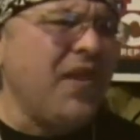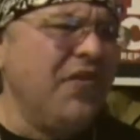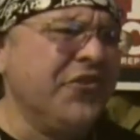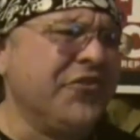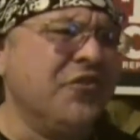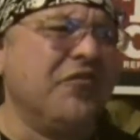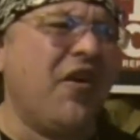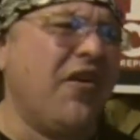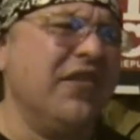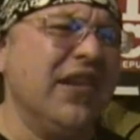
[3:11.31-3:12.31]
They're so
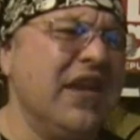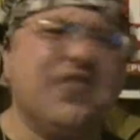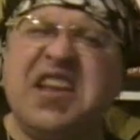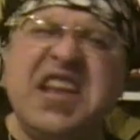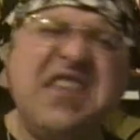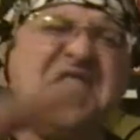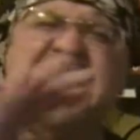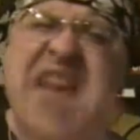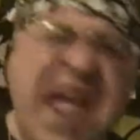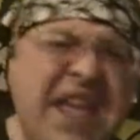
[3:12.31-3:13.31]
far to the left, and
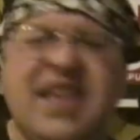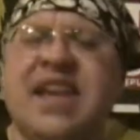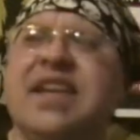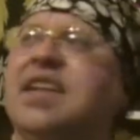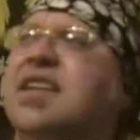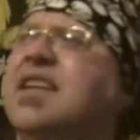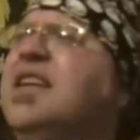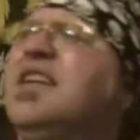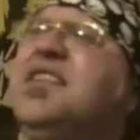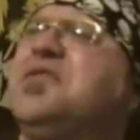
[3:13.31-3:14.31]
even they get it.
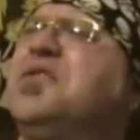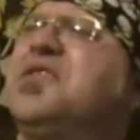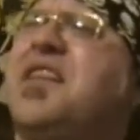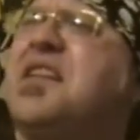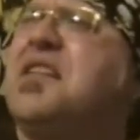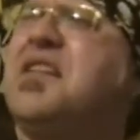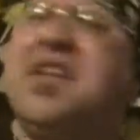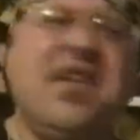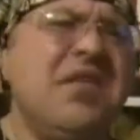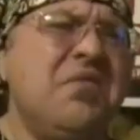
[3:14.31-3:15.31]
So it's like,